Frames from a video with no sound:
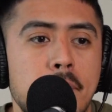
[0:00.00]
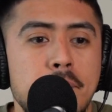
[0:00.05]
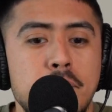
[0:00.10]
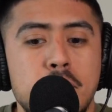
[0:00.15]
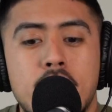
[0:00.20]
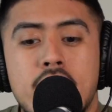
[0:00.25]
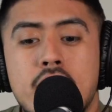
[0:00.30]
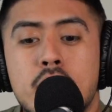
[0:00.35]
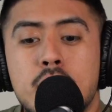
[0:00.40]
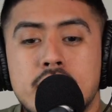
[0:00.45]

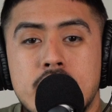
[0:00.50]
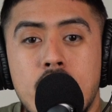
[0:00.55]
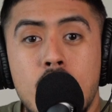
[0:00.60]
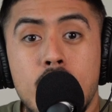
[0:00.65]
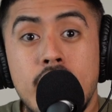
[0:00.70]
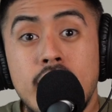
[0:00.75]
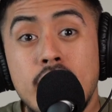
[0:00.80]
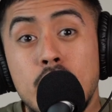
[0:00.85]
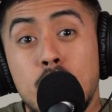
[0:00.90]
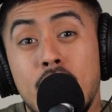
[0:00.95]
But anyways, I'll
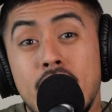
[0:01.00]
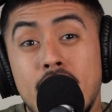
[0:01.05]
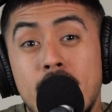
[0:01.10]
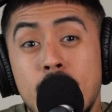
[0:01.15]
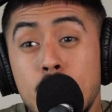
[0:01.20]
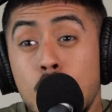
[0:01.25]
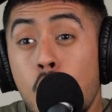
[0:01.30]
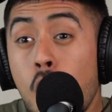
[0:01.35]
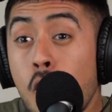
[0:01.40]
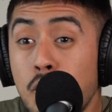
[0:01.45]
end it right
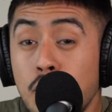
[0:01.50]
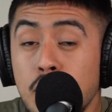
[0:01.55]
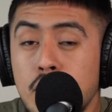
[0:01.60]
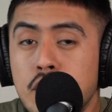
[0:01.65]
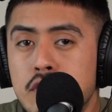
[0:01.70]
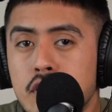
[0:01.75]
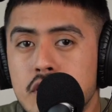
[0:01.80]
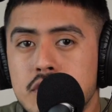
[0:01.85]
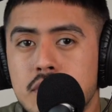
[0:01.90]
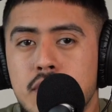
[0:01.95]
here. Hopefully you
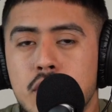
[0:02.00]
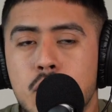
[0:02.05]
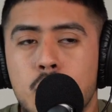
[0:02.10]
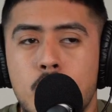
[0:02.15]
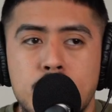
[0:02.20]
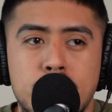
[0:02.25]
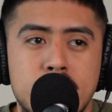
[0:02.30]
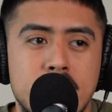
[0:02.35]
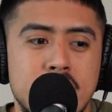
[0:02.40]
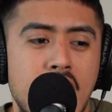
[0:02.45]
took something
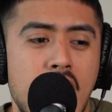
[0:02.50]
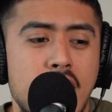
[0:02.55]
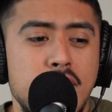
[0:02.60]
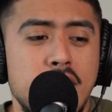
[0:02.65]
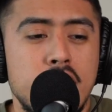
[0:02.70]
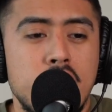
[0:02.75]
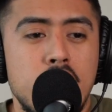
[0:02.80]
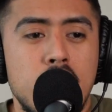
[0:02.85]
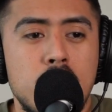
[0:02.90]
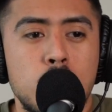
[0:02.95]
away from this. I
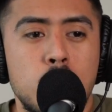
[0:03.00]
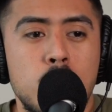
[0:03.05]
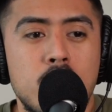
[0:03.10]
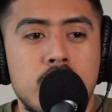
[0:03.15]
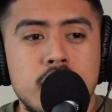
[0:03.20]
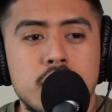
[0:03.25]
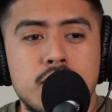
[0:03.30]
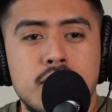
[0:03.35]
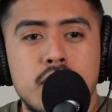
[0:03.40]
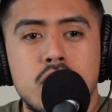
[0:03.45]
haven't done one of
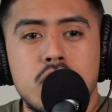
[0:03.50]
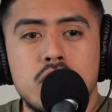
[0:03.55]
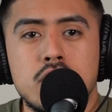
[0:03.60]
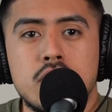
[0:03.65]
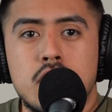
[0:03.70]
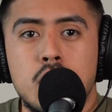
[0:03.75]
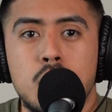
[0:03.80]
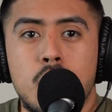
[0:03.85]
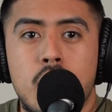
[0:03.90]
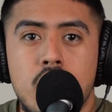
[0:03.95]
these videos
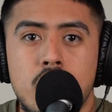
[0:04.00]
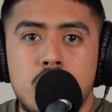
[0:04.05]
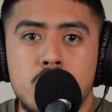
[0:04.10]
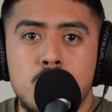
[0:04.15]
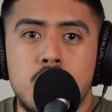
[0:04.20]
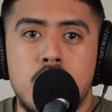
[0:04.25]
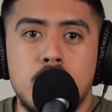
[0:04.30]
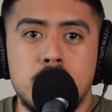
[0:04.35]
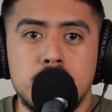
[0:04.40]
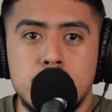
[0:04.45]
in a while
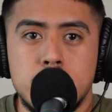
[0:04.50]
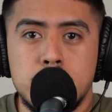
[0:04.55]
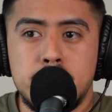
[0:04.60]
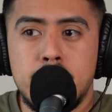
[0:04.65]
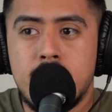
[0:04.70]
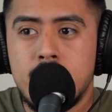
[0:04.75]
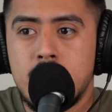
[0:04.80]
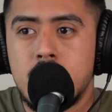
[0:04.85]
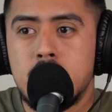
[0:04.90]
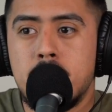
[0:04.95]
where I'm
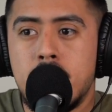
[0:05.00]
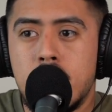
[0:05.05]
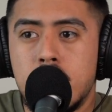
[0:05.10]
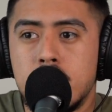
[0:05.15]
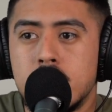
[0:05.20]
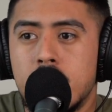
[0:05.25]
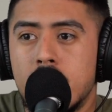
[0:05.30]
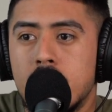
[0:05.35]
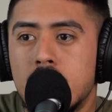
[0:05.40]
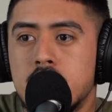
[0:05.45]
speaking
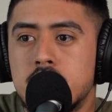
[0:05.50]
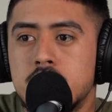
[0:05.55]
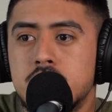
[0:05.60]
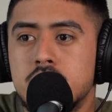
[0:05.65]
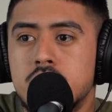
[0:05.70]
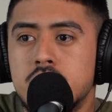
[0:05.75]
about like